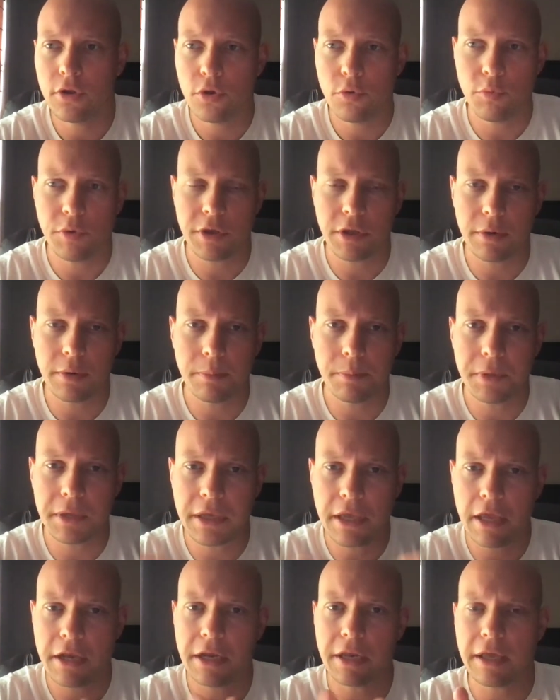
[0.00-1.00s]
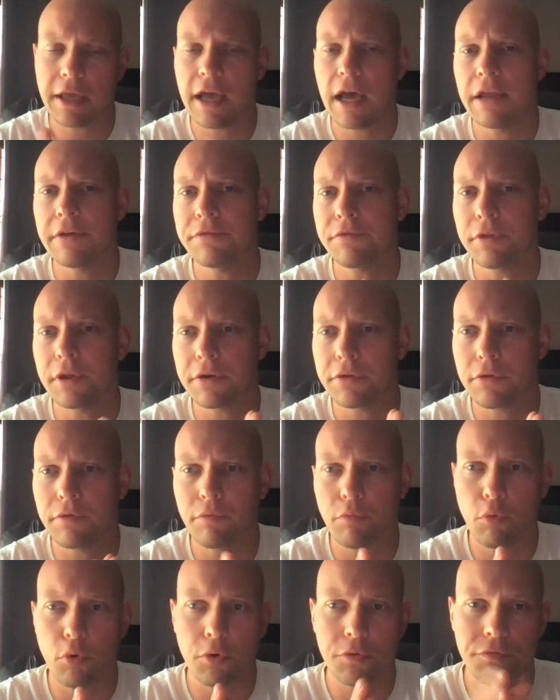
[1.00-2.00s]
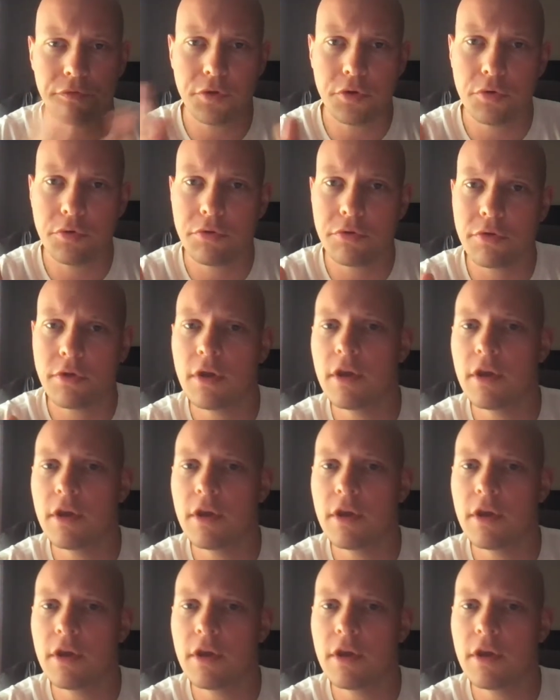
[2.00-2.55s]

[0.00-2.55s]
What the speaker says: We can be hitting conflicts of worldviews.